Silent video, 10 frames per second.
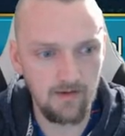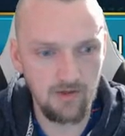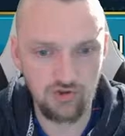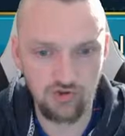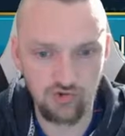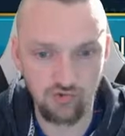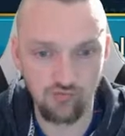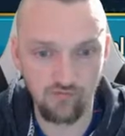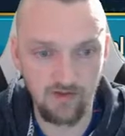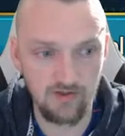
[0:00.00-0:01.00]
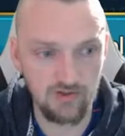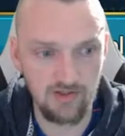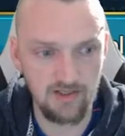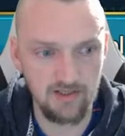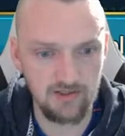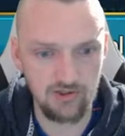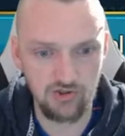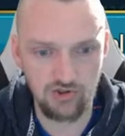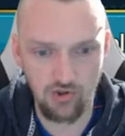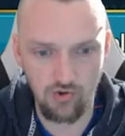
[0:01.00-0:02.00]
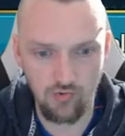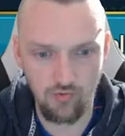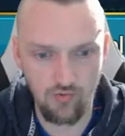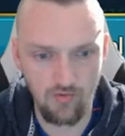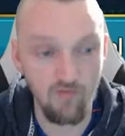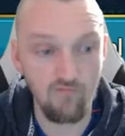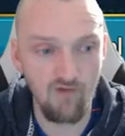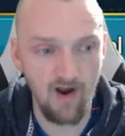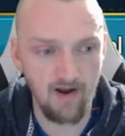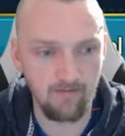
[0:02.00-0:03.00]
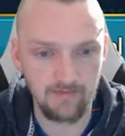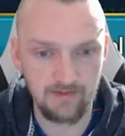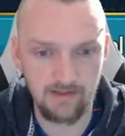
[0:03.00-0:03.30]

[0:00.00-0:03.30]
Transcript: storage is so rammed.